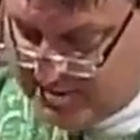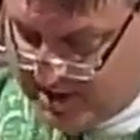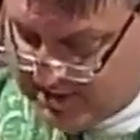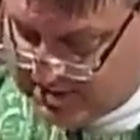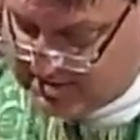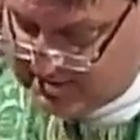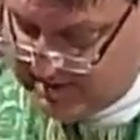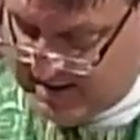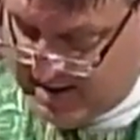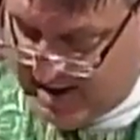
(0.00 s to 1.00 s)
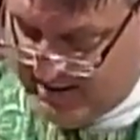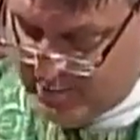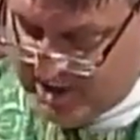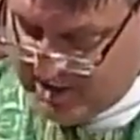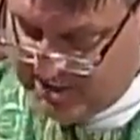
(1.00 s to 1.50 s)
us and that we
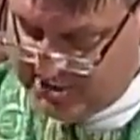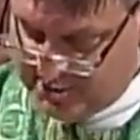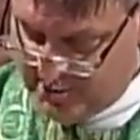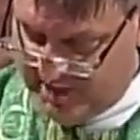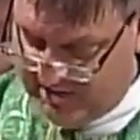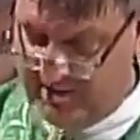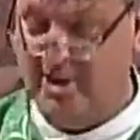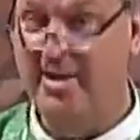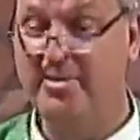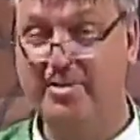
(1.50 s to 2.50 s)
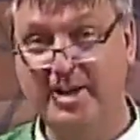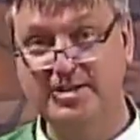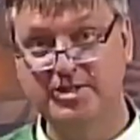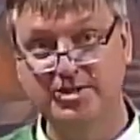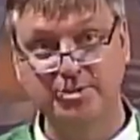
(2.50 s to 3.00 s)
can do with. There are other things
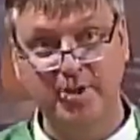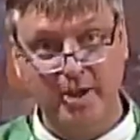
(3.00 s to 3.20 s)
that do not